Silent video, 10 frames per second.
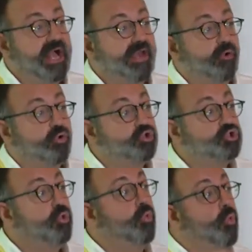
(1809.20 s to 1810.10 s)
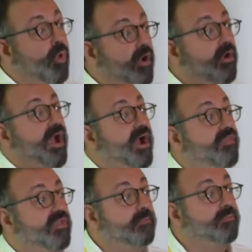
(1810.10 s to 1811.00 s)
are also where
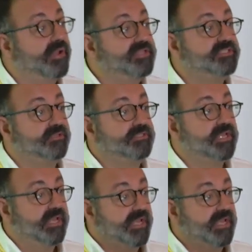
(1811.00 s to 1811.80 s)
are they present